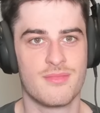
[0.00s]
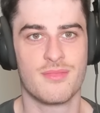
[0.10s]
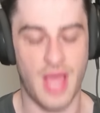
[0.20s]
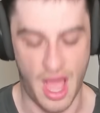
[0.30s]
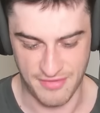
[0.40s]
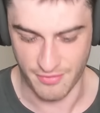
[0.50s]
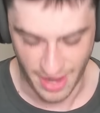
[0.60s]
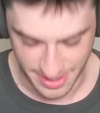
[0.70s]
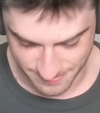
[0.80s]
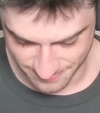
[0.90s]
I feel
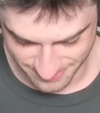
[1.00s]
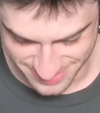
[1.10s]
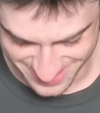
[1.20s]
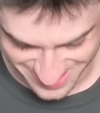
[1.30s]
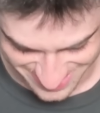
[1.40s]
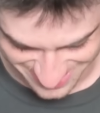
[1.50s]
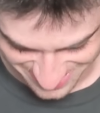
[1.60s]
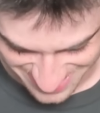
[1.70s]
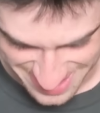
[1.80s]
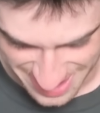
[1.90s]
fine.
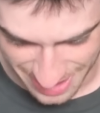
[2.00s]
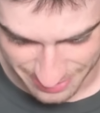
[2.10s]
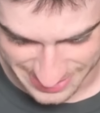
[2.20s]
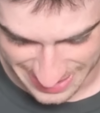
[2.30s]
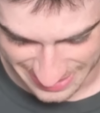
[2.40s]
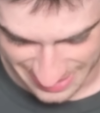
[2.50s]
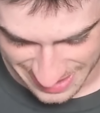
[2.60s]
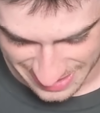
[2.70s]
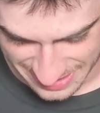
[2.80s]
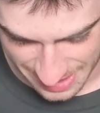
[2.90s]
I was like,
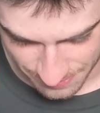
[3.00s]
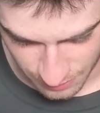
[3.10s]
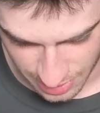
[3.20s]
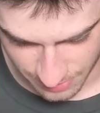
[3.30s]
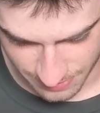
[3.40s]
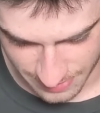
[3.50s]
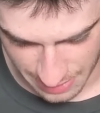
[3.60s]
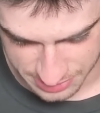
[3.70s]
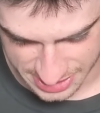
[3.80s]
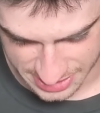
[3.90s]
yeah, well, that
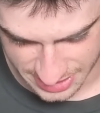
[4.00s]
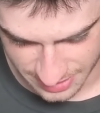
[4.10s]
was easy.